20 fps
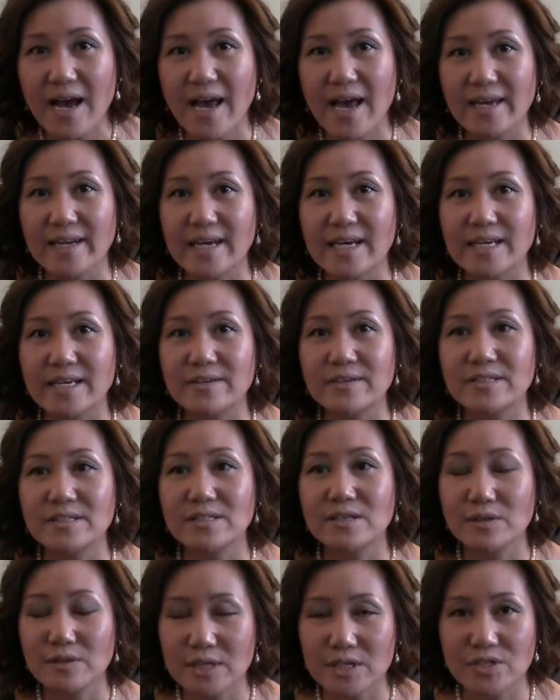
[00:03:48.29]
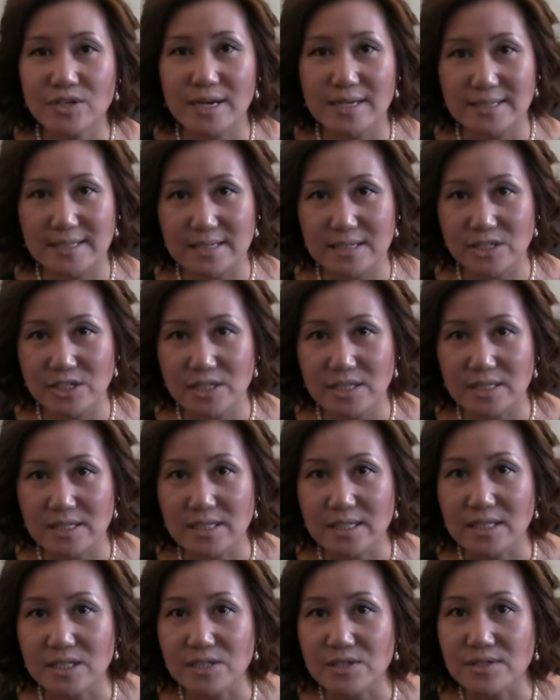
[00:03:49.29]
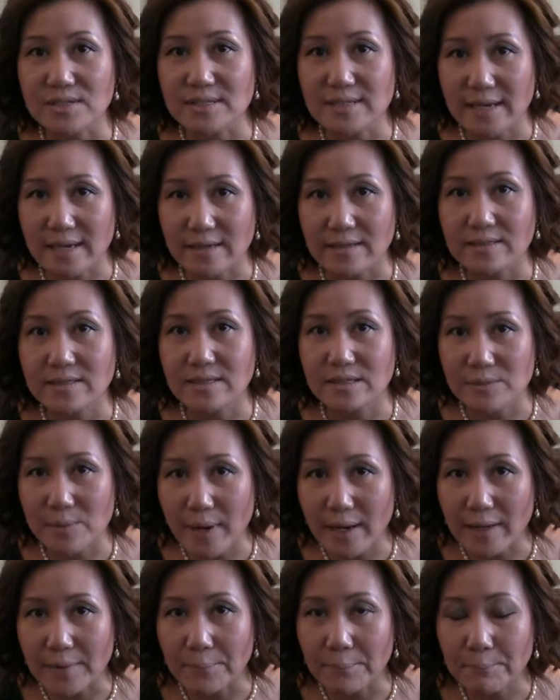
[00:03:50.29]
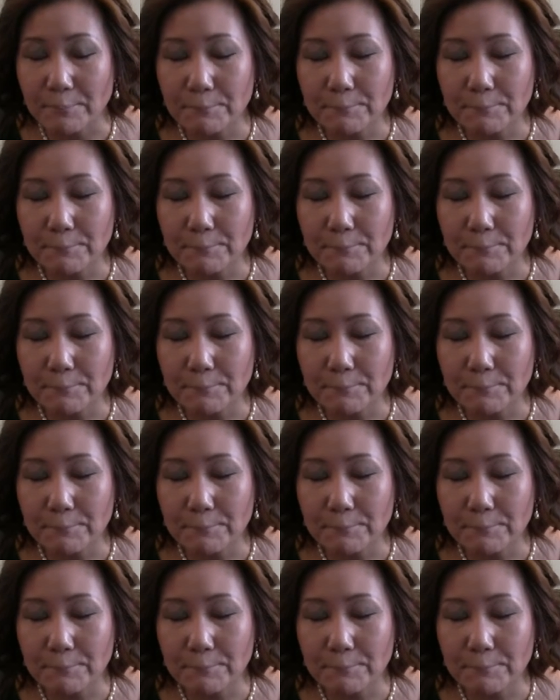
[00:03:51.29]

and I slowly transitioned into sales as well.